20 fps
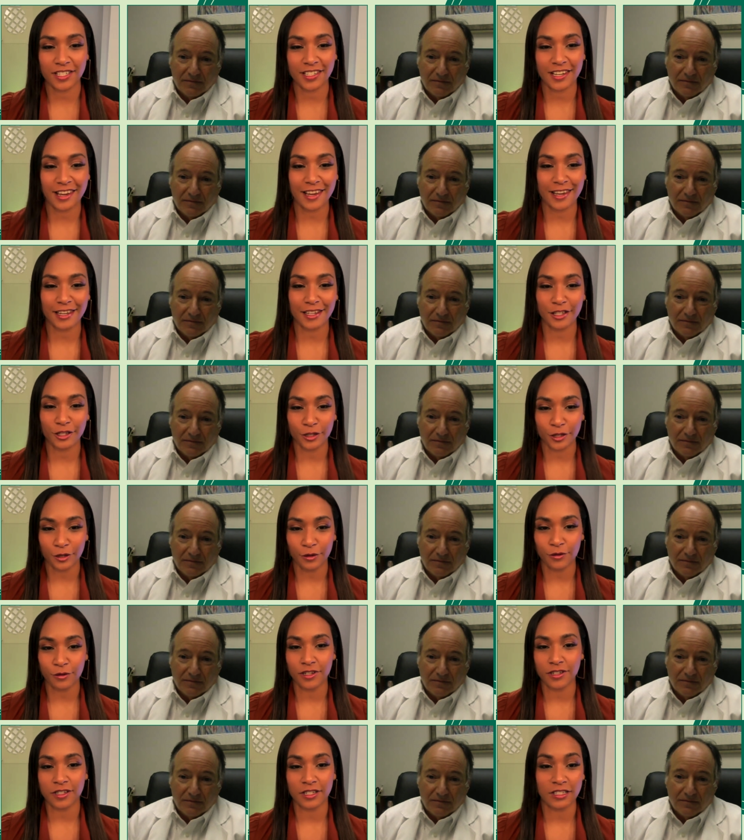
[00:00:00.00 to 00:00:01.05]
Speaker 1: staying in tune
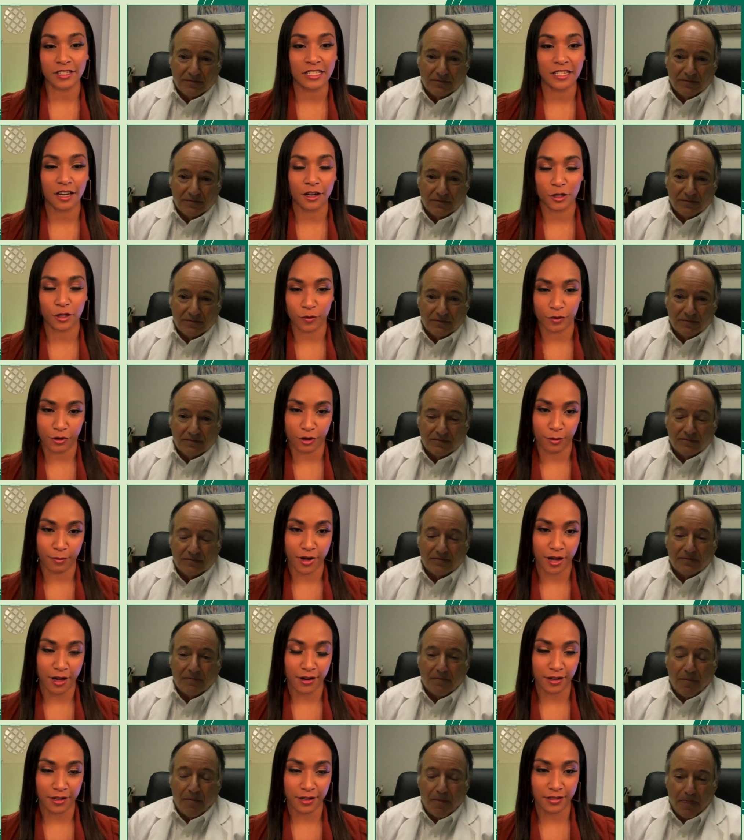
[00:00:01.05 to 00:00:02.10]
and in touch with your
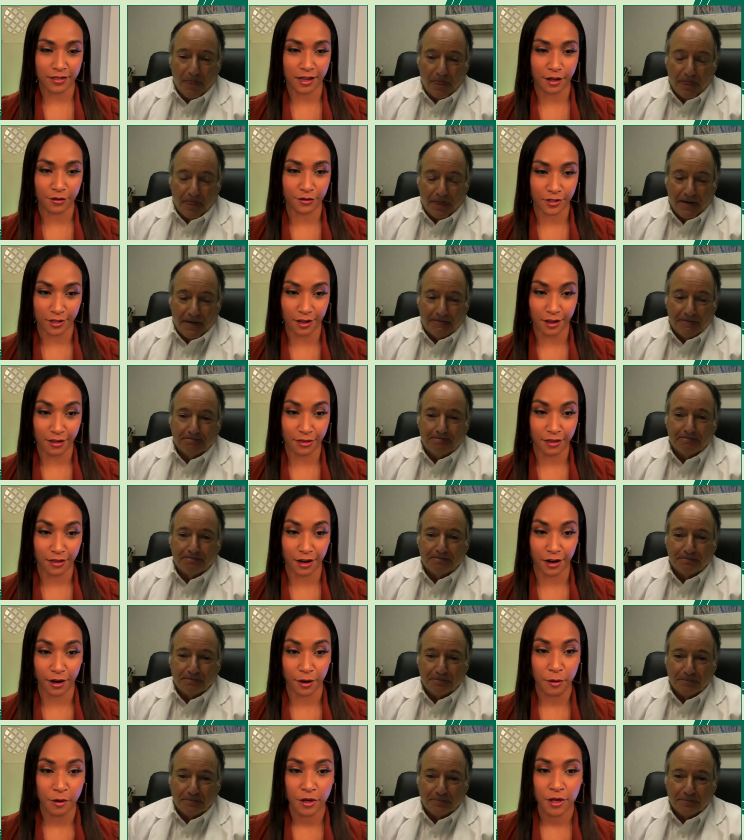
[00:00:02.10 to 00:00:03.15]
body, it sounds like
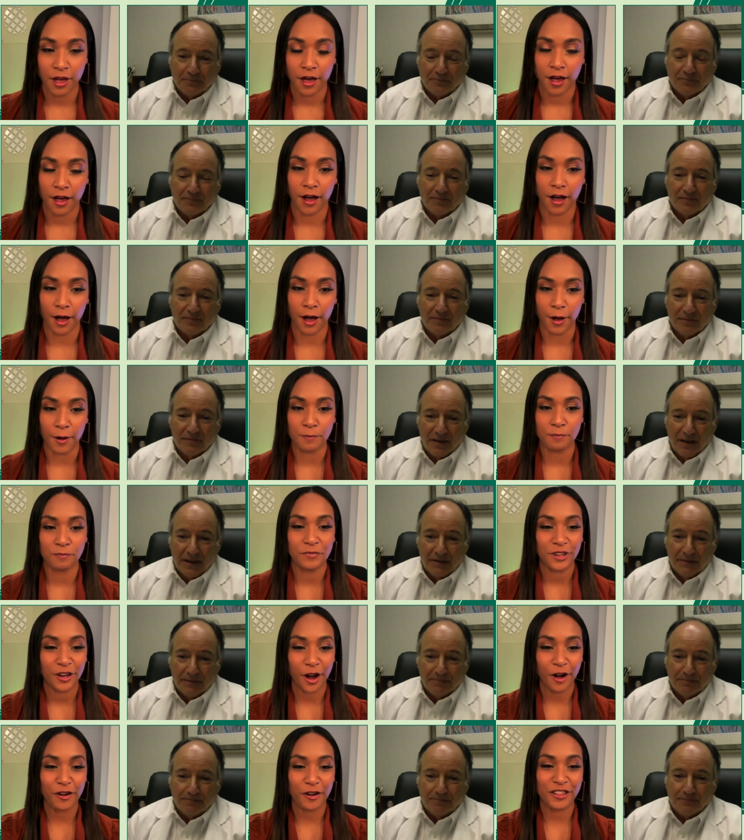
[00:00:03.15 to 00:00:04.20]
there. Um, yeah.
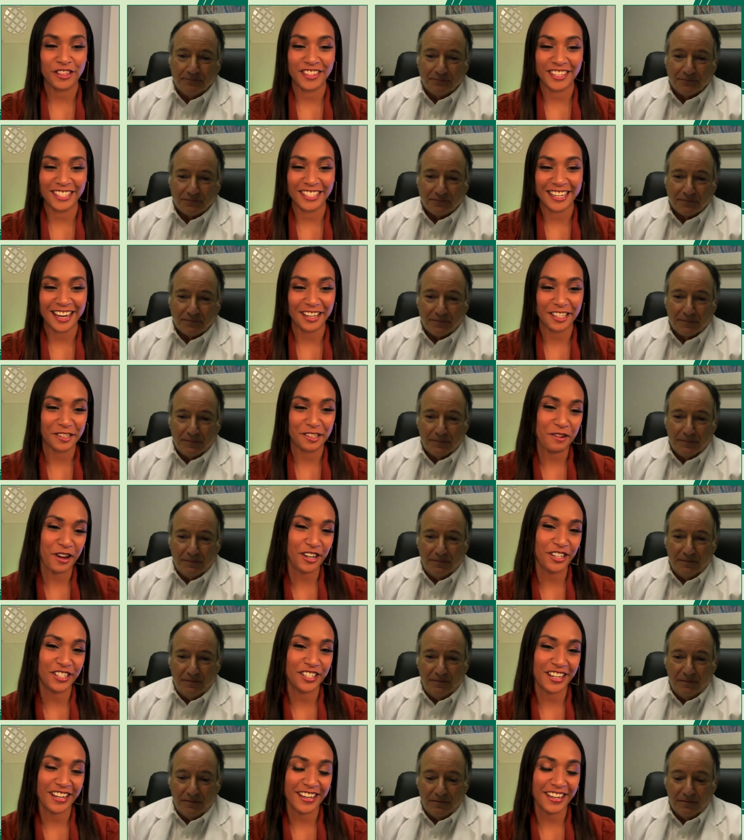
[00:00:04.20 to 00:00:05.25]
Carla, this next
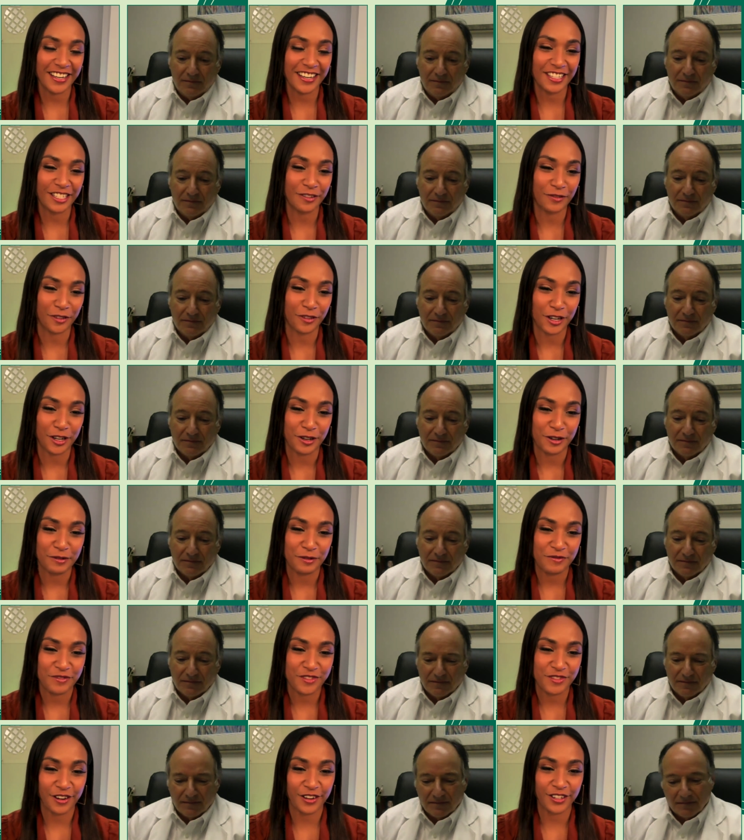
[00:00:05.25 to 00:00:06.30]
question is for you.
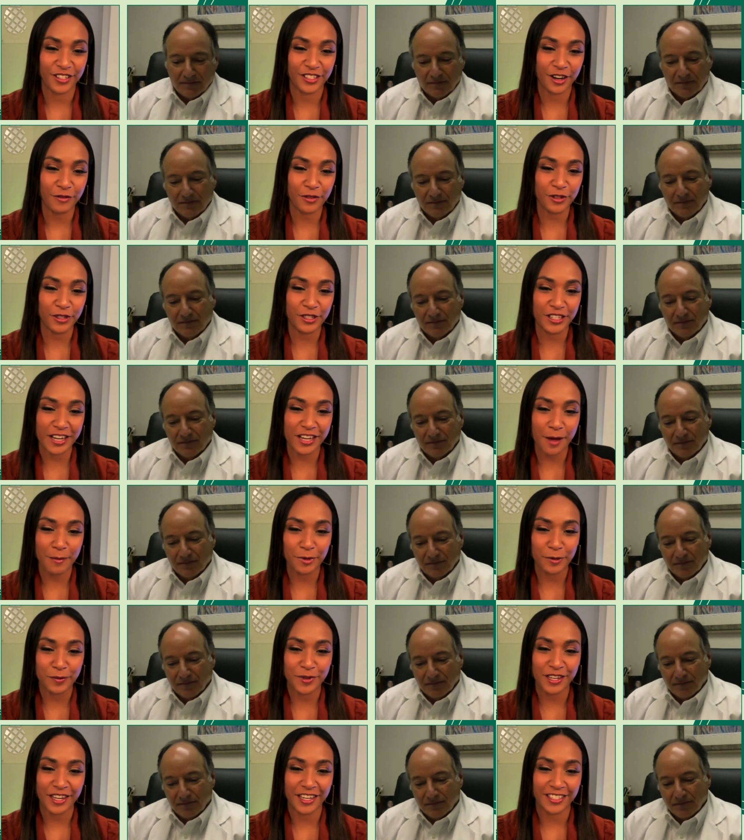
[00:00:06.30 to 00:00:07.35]
There are several steps
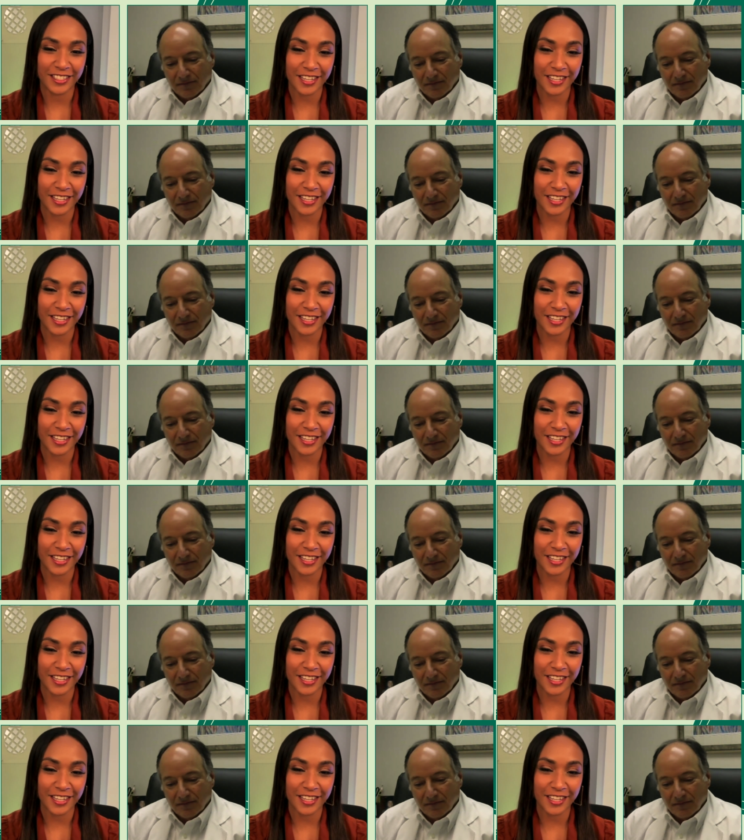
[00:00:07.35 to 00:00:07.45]
we can